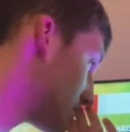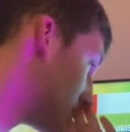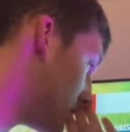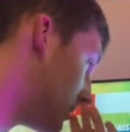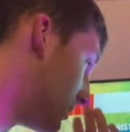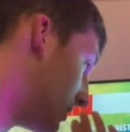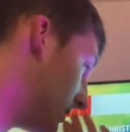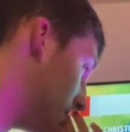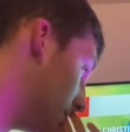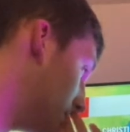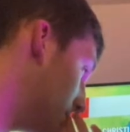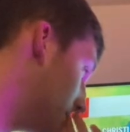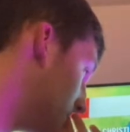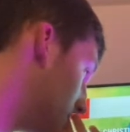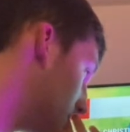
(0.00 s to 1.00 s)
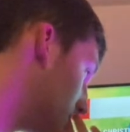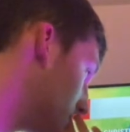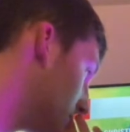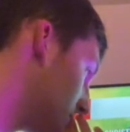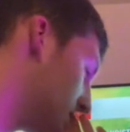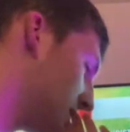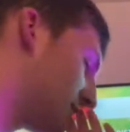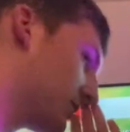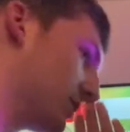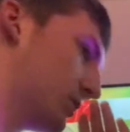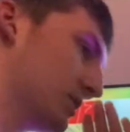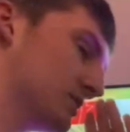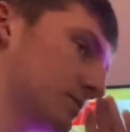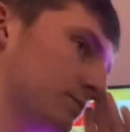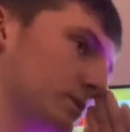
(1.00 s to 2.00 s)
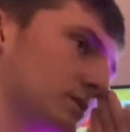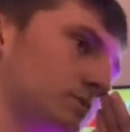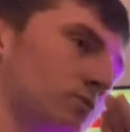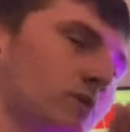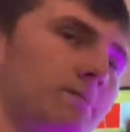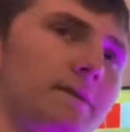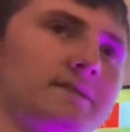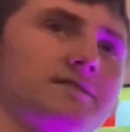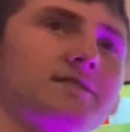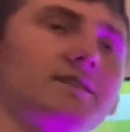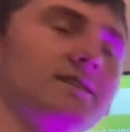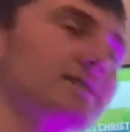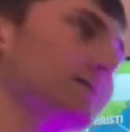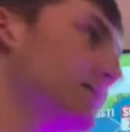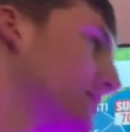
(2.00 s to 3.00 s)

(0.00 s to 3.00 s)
Not the Yucatan Peninsula, what am I saying?